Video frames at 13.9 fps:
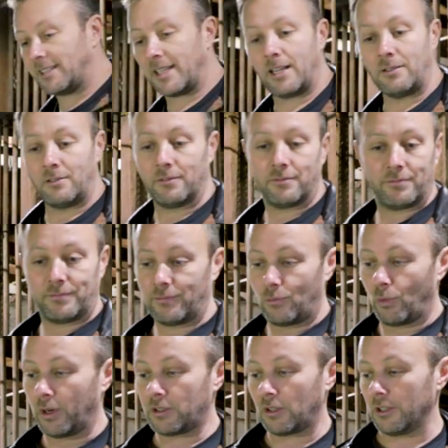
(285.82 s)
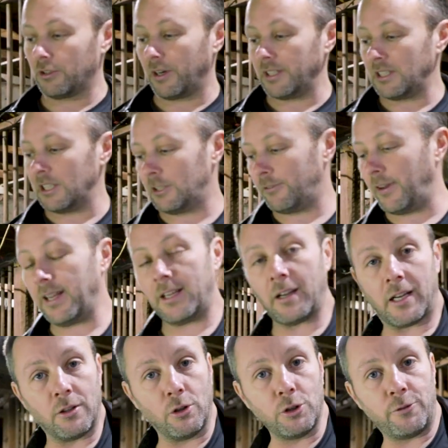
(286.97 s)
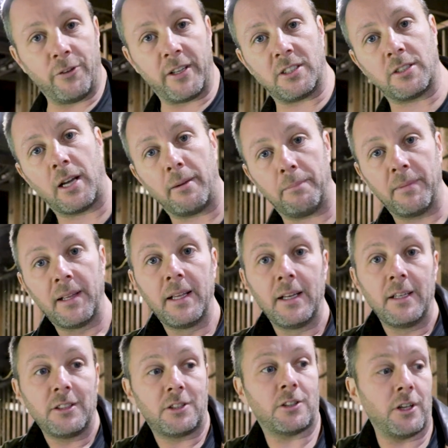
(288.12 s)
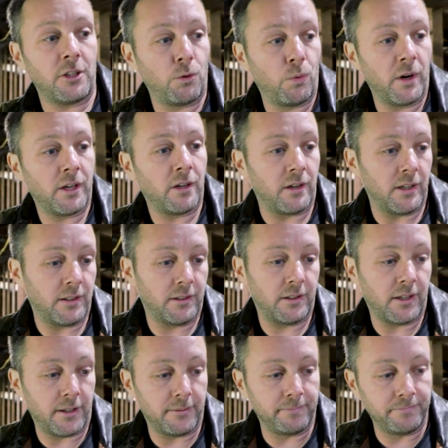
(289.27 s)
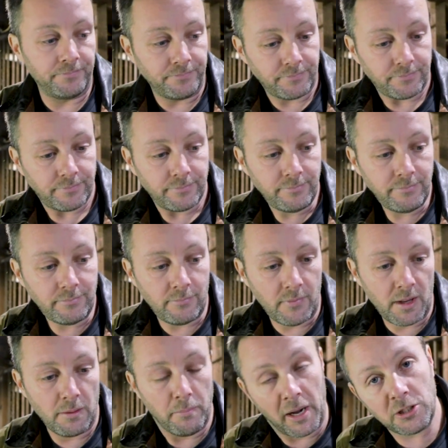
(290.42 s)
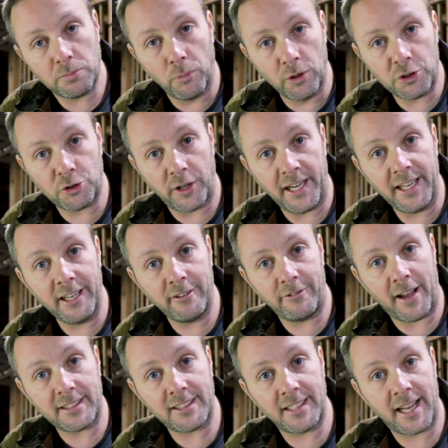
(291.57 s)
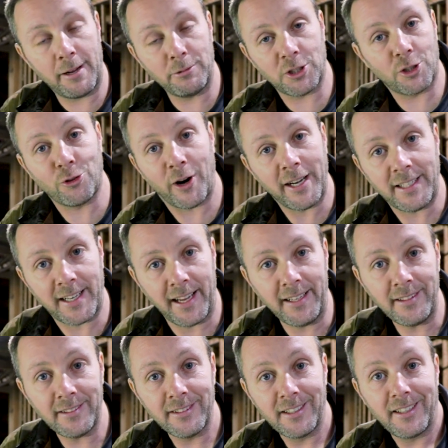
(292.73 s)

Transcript: said, worked on Gracie's feet, got those fixed up, started to work on um, much more training. In fact, today was a great day